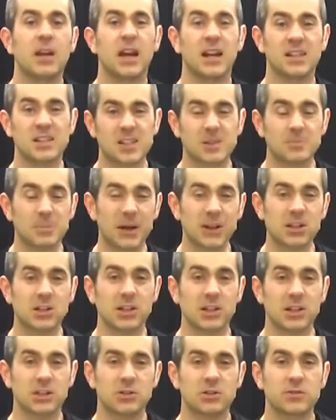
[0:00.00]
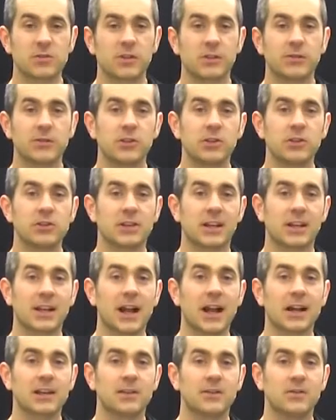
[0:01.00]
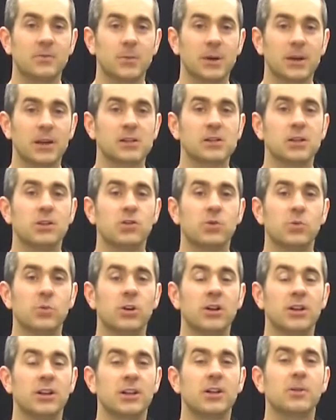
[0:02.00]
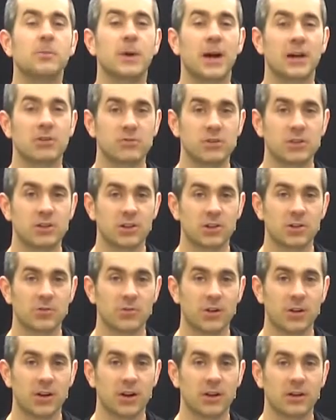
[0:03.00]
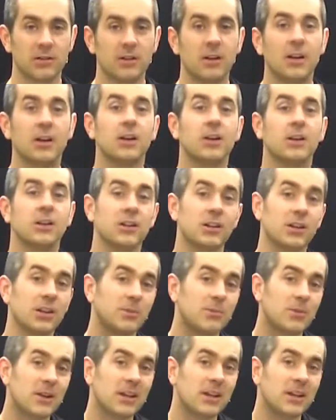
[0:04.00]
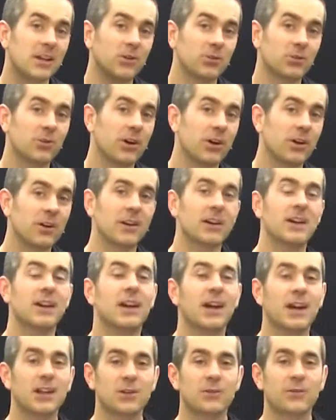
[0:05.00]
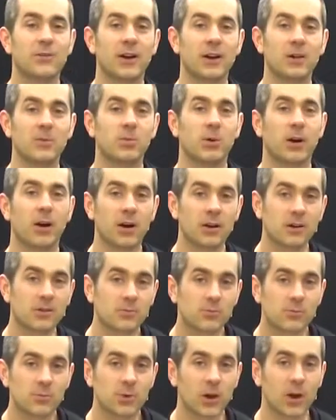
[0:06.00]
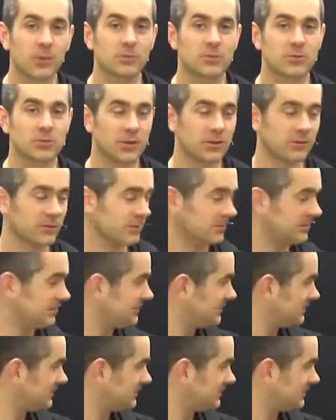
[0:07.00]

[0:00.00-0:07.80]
It's especially useful if you're using an active bass and you worry that your battery's going to run out. You can immediately go around, hit the phantom power, problem solved.